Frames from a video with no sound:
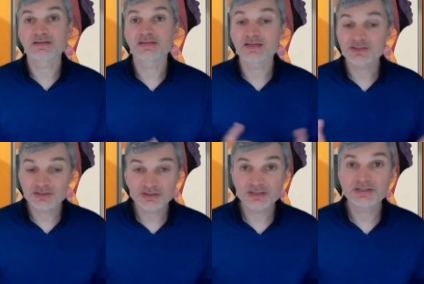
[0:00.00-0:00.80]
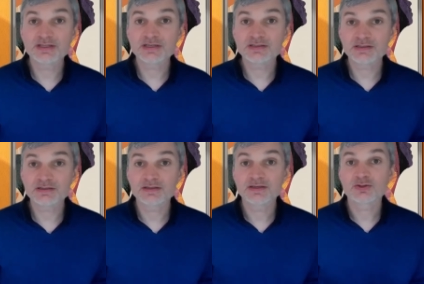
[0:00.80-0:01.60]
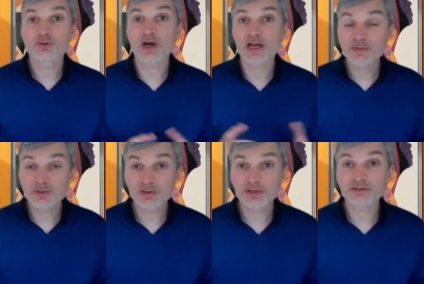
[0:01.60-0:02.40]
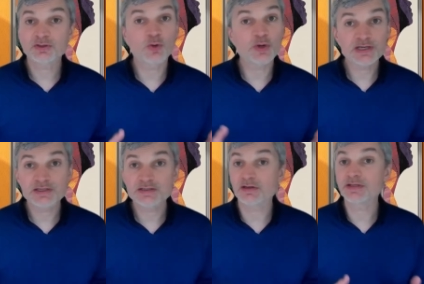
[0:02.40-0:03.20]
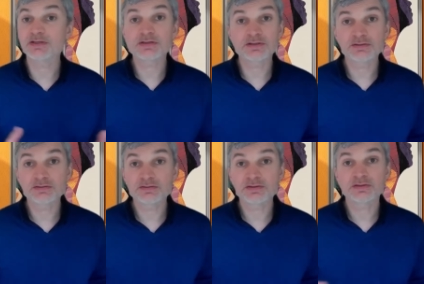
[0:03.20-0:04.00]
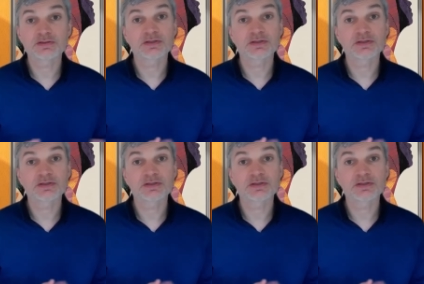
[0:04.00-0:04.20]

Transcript: session dedicated to help you learn quickly the latest news